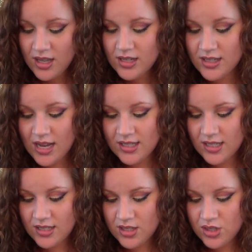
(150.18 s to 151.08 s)
Next
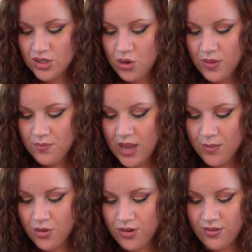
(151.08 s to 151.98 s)
is the Soap and
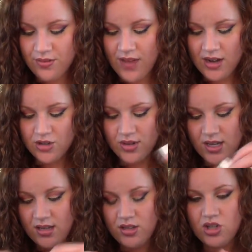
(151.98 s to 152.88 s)
Paper
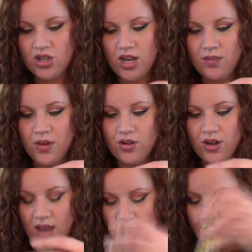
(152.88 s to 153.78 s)
Factory Shea
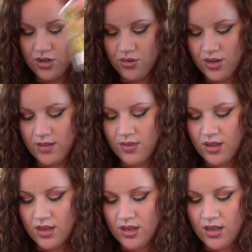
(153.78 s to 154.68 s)
Butter Hand Cream,
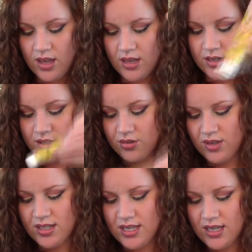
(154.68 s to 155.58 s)
and it is
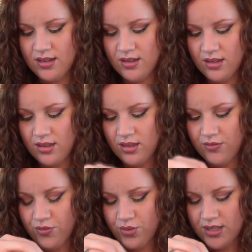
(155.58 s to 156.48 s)
green tea. The
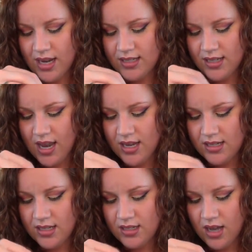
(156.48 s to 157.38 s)
full size is
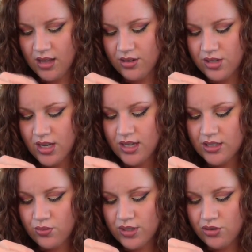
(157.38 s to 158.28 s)
$18. It's
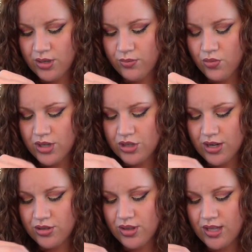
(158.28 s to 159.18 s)
a rich cream and
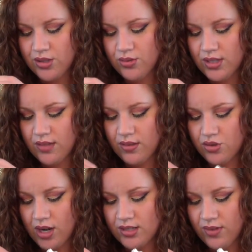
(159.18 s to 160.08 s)
moisturizer that soothes even the
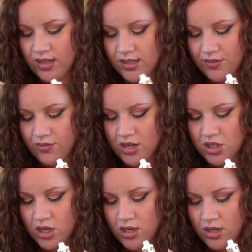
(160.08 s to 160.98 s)
driest of hands in a
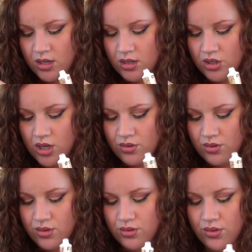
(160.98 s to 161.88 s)
fresh,
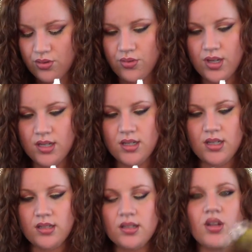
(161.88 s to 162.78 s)
gentle green
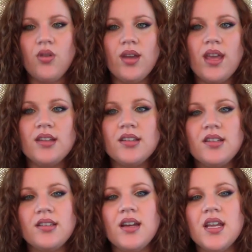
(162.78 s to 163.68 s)
tea scent. Oh, I can't
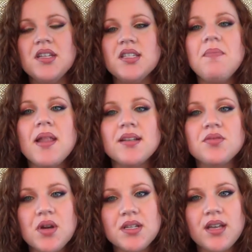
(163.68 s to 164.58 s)
smell
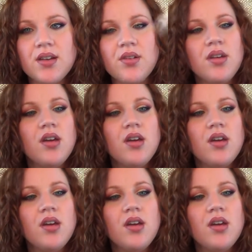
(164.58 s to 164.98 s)
it right now.